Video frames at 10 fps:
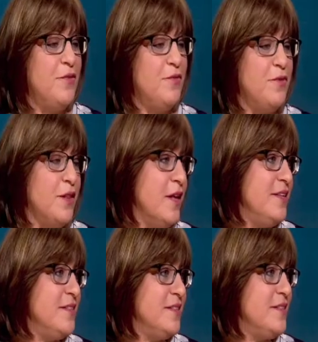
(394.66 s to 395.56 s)
if the
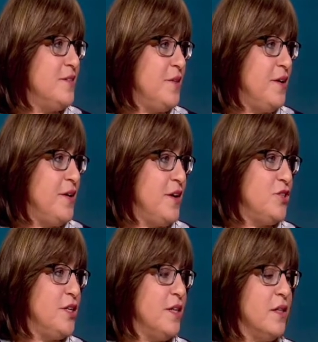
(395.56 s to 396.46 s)
license, they can
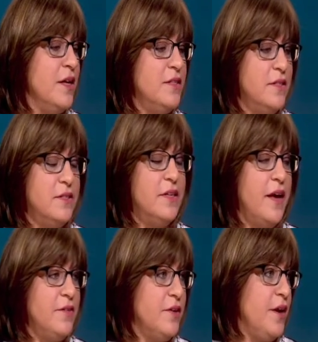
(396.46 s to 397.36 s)
actually get licensed
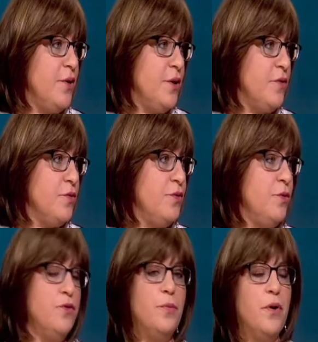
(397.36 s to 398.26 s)
as a caregiver through
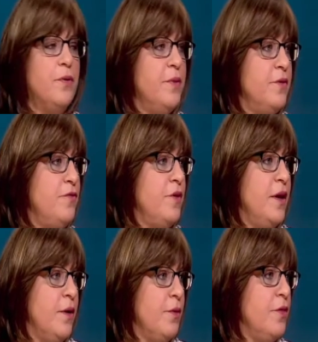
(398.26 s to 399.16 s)
the Department of
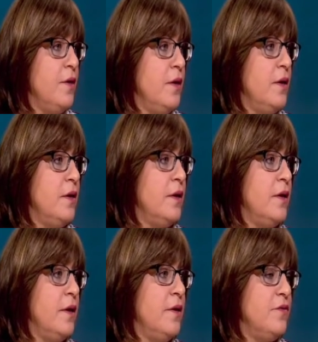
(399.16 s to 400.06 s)
Health
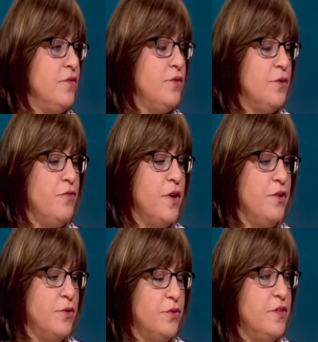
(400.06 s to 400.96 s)
as a certified
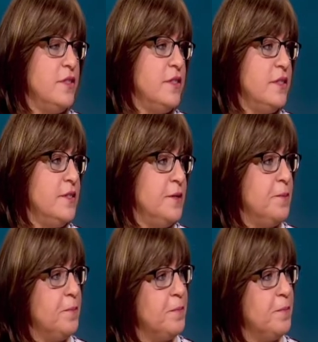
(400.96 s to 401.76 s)
nursing assistant.